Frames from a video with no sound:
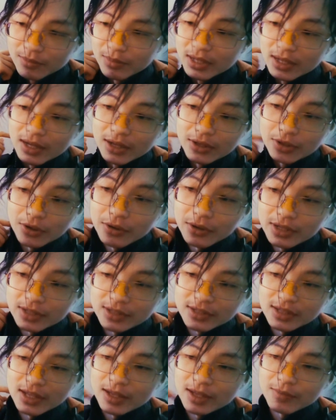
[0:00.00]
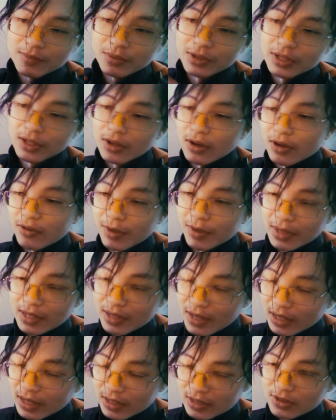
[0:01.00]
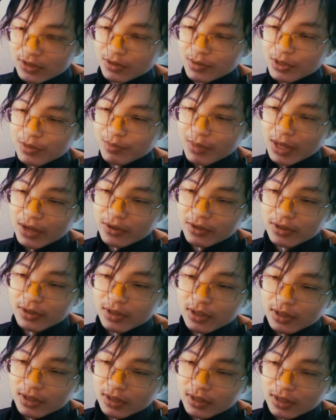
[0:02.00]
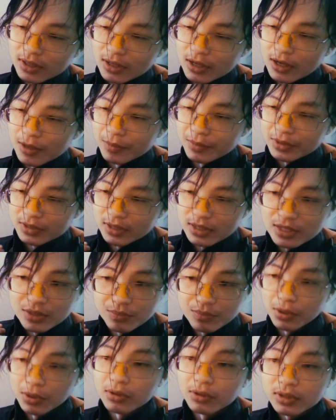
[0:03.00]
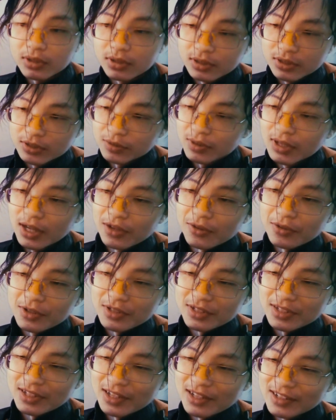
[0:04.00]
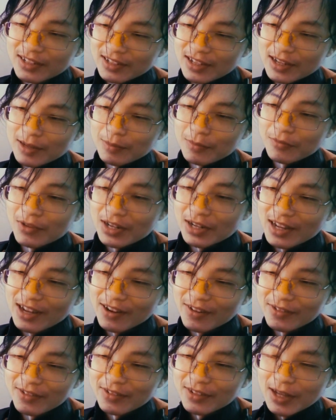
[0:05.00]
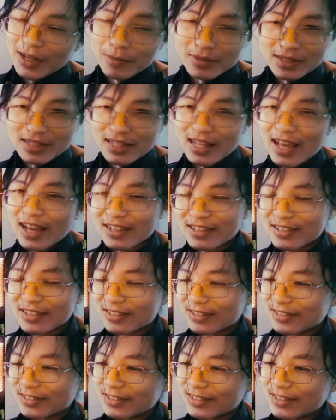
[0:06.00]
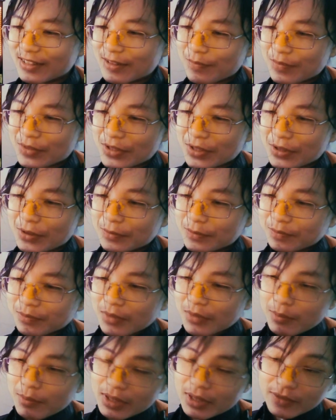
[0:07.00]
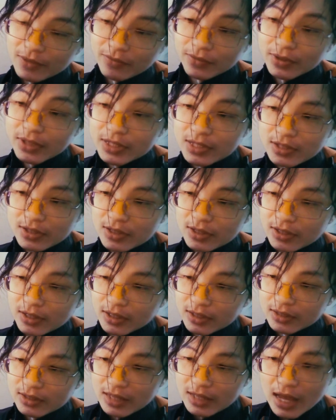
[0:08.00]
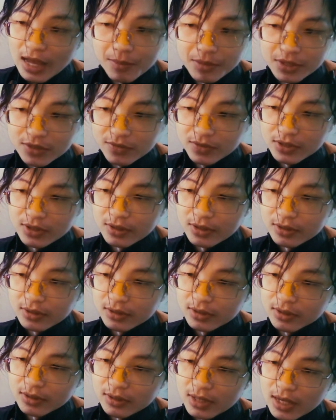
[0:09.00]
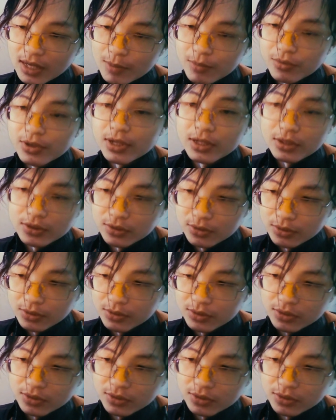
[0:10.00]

But I noticed that putting it around my neck is so much better. It's got this bulk to it. I noticed that I'm slacking. But it fits like the atmosphere that I bring to.